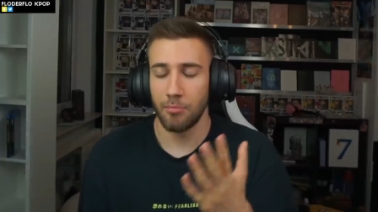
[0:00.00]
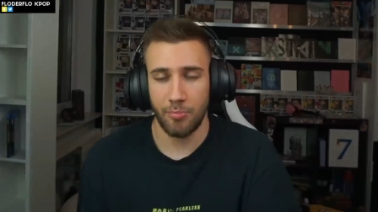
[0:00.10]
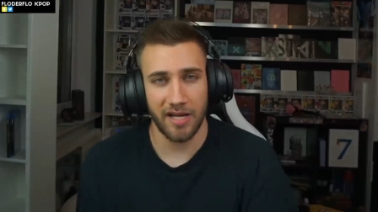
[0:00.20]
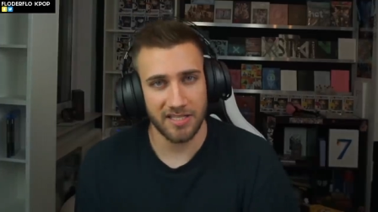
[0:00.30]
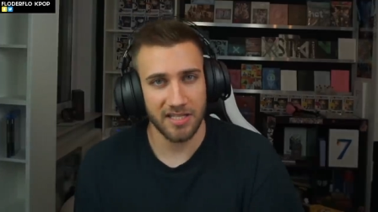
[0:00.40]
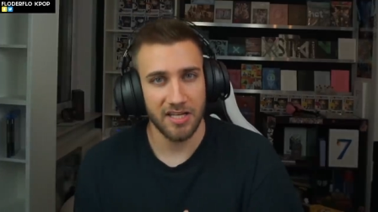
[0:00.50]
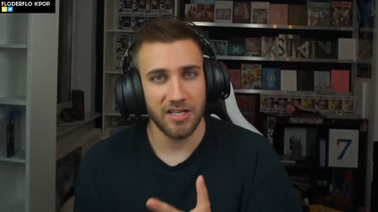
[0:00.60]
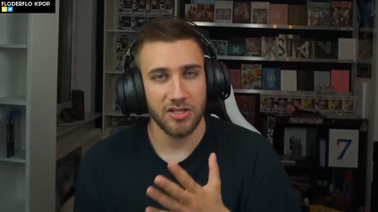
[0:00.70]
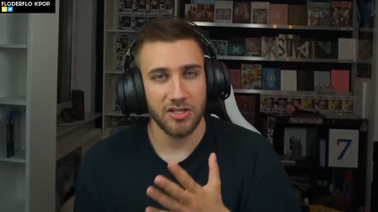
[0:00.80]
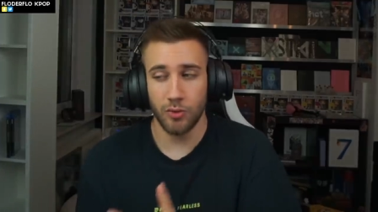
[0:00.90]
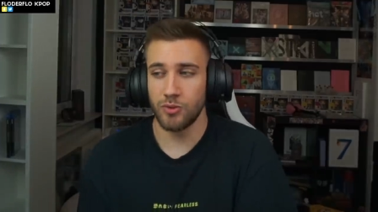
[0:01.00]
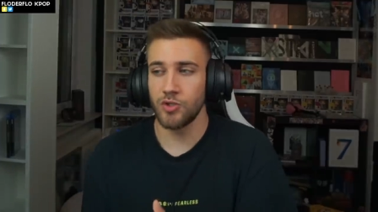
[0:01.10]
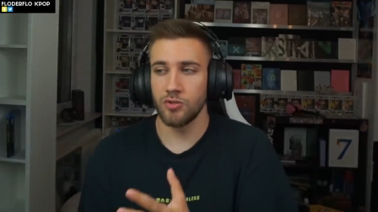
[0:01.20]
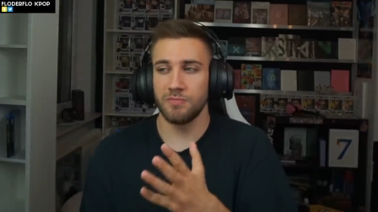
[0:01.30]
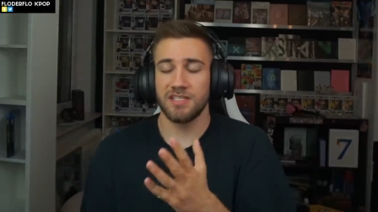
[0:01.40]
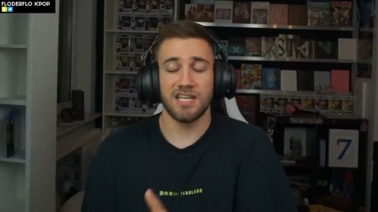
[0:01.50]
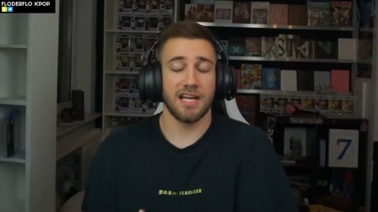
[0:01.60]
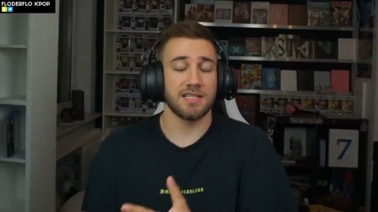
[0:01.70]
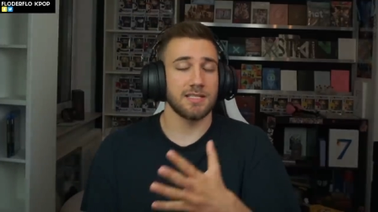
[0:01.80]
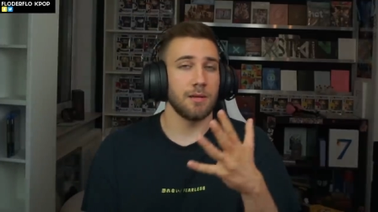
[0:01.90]
but YouTube
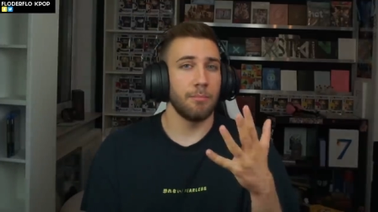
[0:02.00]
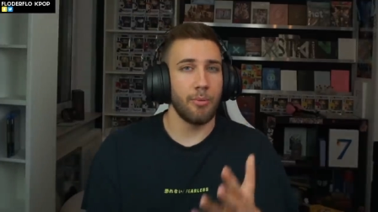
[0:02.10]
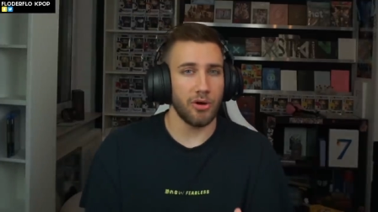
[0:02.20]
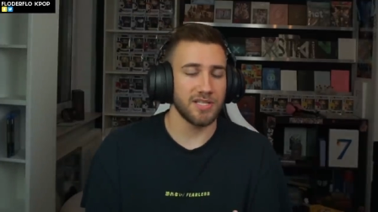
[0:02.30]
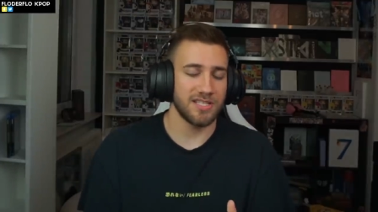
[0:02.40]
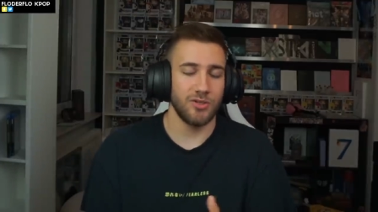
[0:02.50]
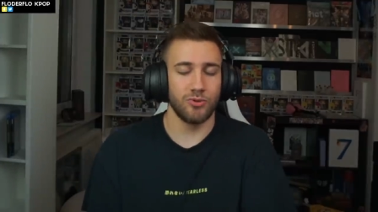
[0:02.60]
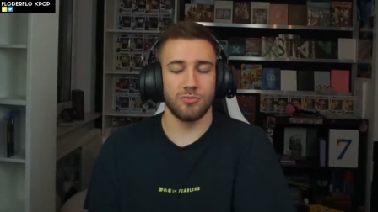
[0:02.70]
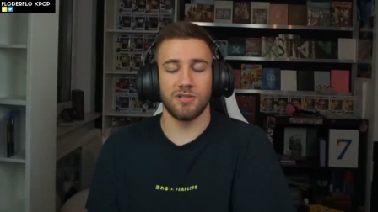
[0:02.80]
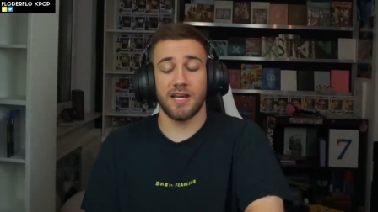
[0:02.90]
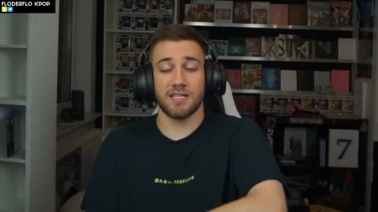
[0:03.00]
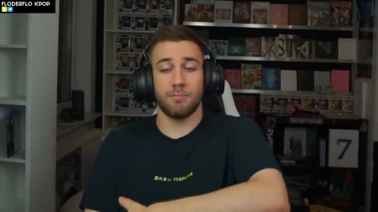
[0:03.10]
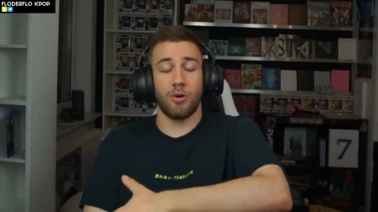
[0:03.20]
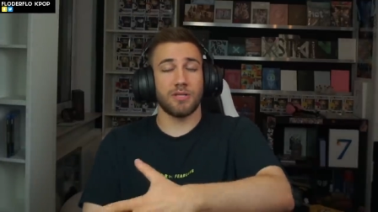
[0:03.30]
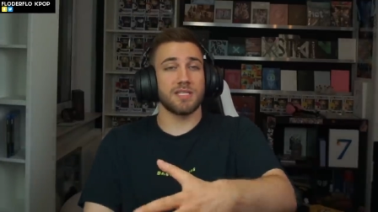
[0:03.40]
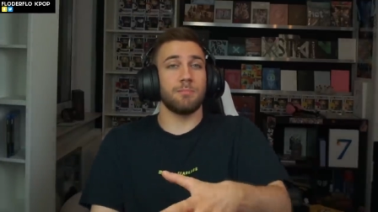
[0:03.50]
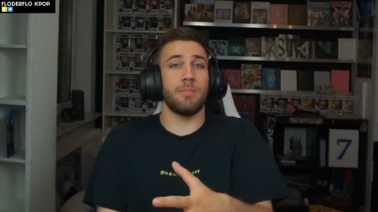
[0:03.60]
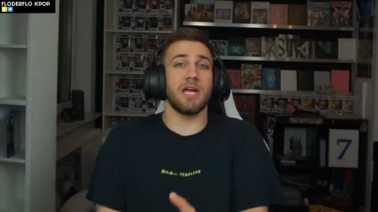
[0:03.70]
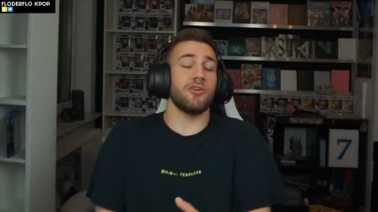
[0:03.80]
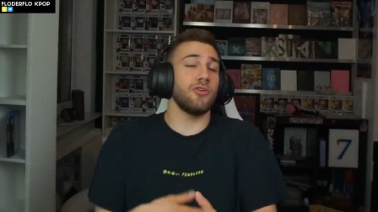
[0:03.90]
detects bots. YouTube detects bots
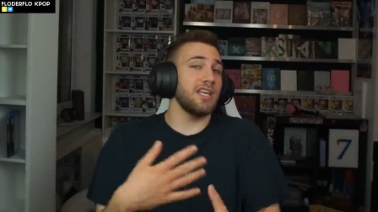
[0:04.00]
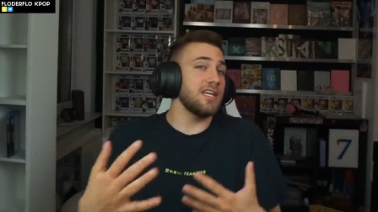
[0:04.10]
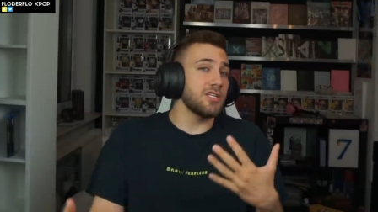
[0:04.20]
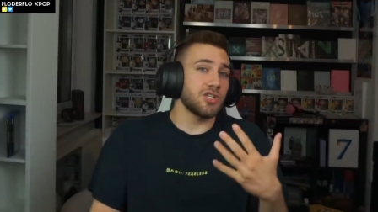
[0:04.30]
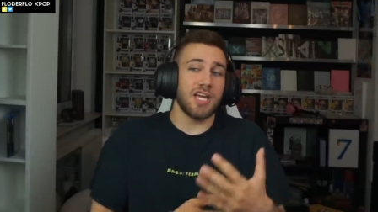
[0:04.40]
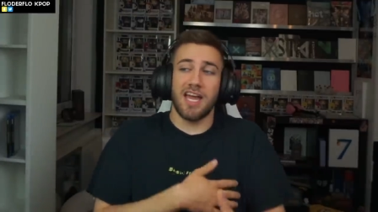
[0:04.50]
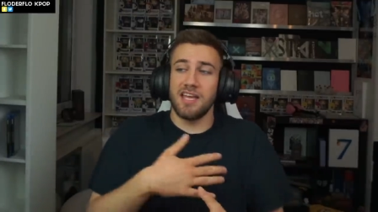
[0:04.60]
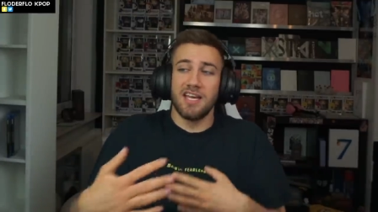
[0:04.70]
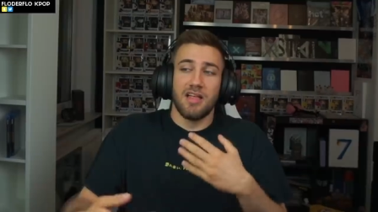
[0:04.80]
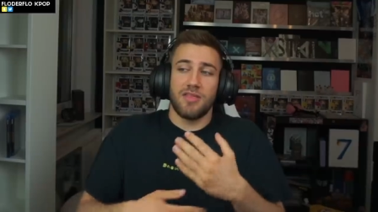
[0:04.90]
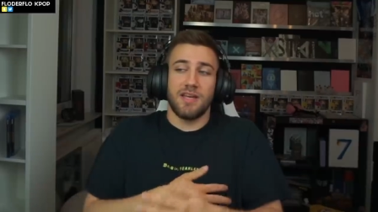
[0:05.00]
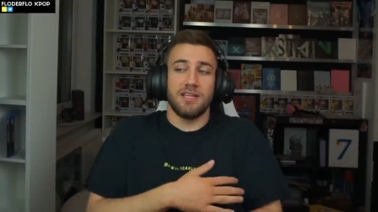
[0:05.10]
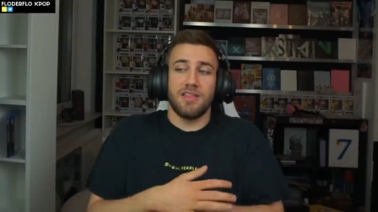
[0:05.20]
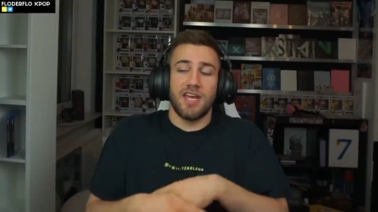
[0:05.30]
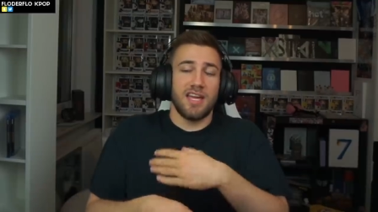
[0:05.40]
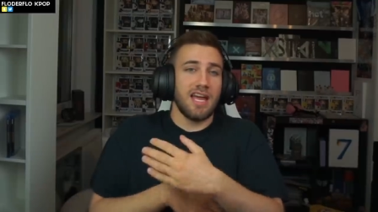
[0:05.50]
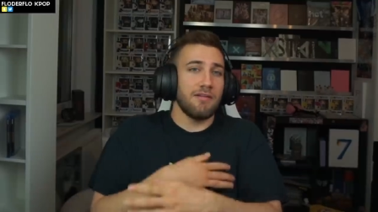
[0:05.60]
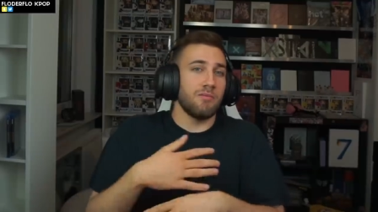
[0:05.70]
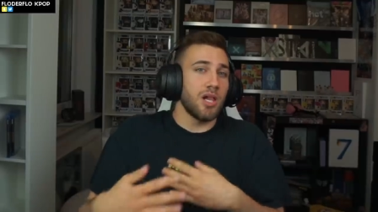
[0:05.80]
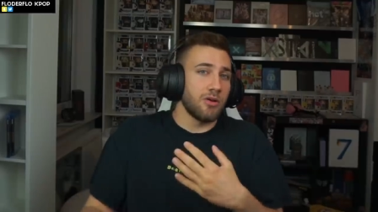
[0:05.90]
better each day. They have
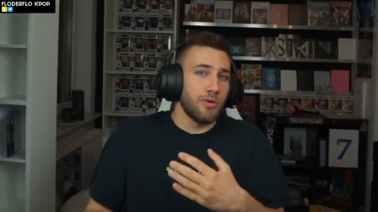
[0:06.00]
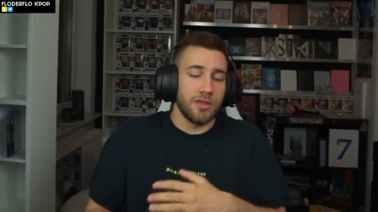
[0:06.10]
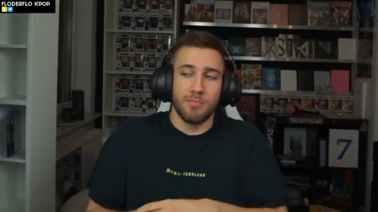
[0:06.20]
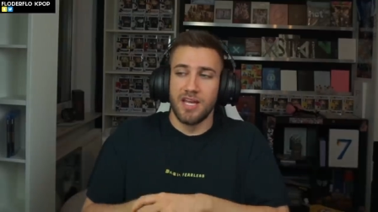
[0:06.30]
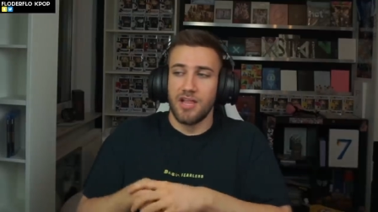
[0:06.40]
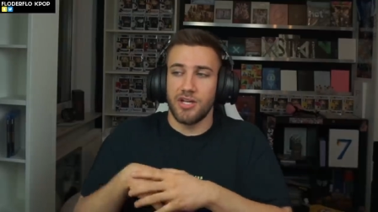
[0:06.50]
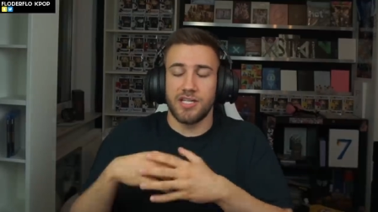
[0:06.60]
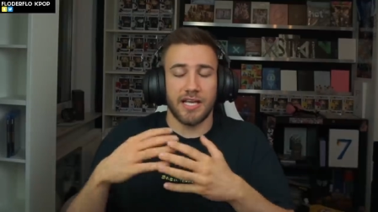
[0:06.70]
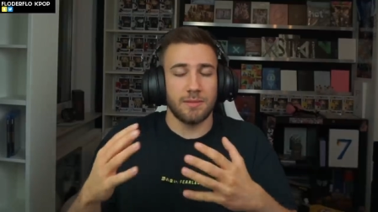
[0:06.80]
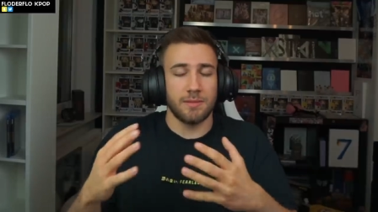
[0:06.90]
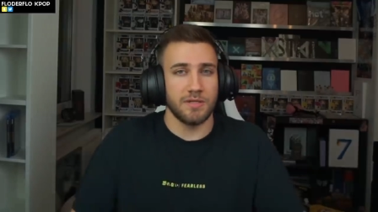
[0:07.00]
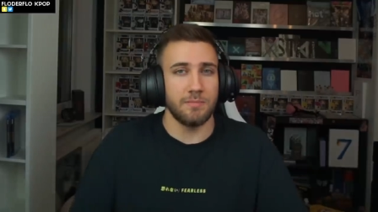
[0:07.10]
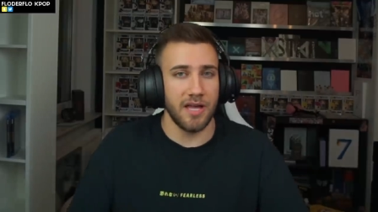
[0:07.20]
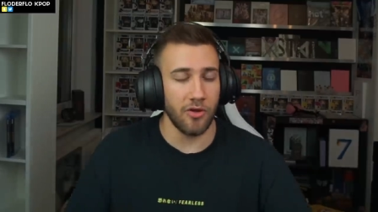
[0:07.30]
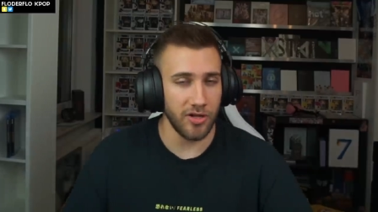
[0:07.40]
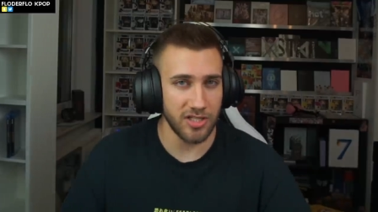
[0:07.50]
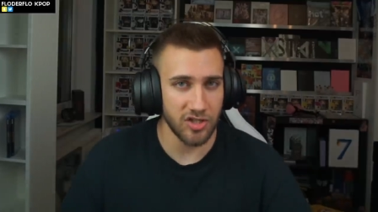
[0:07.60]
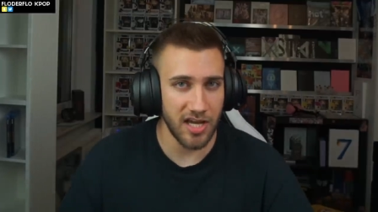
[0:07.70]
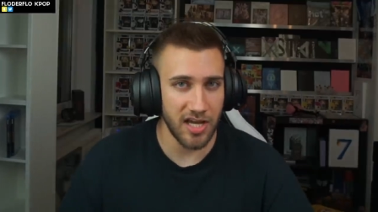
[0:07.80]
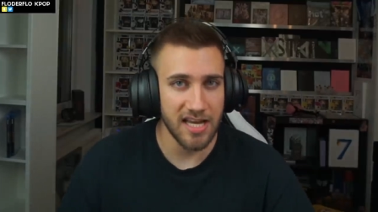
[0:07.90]
an algorithm that detects bots better each
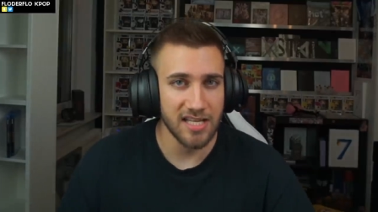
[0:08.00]
day.